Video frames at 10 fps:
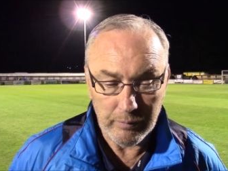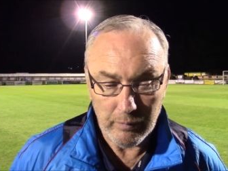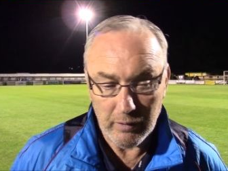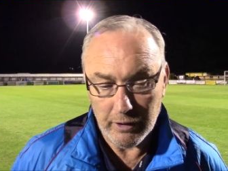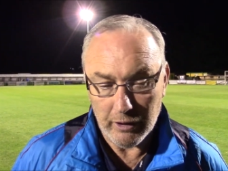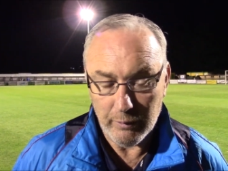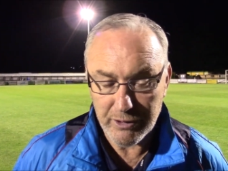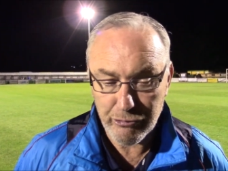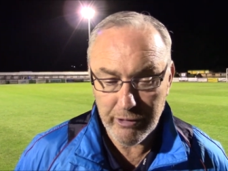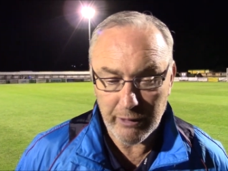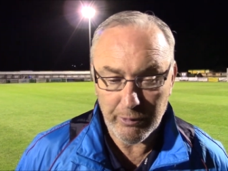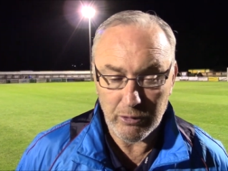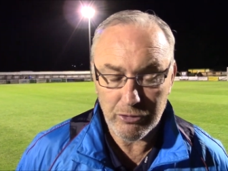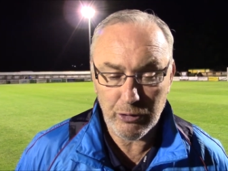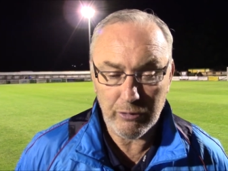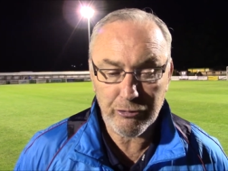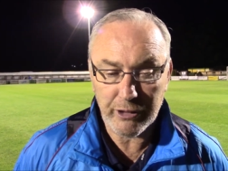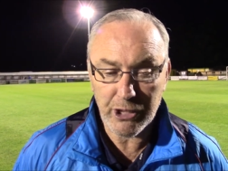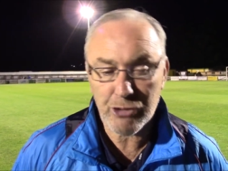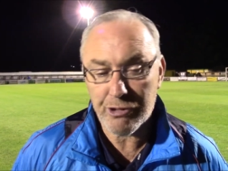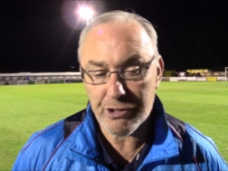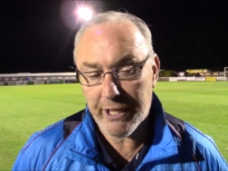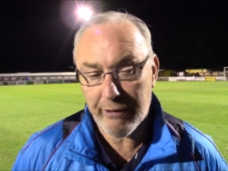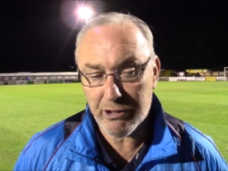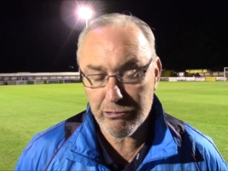it's really, we've got 2 or 3 injuries there, and it's